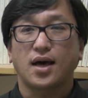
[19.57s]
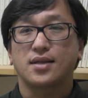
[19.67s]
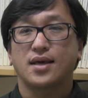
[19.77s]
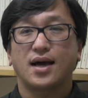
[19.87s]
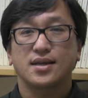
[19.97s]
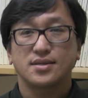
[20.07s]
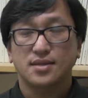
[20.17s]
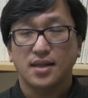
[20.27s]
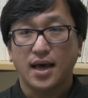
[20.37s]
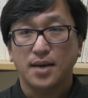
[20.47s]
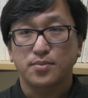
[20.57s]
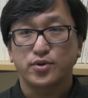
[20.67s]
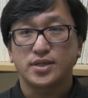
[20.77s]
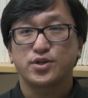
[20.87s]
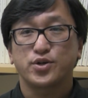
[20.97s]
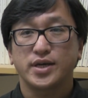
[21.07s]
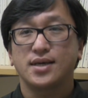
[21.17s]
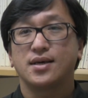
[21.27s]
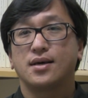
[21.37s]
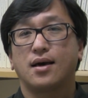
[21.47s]
Ardehali's
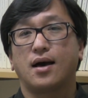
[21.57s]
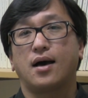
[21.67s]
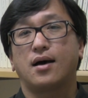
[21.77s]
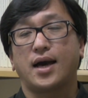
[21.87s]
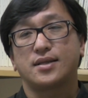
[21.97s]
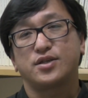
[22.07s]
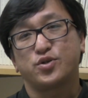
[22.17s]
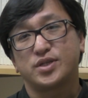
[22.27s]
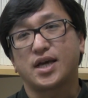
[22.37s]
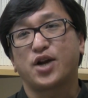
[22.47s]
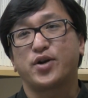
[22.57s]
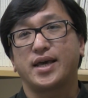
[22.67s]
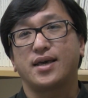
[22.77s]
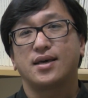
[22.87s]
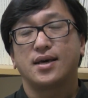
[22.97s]
laboratory uh, at UCLA.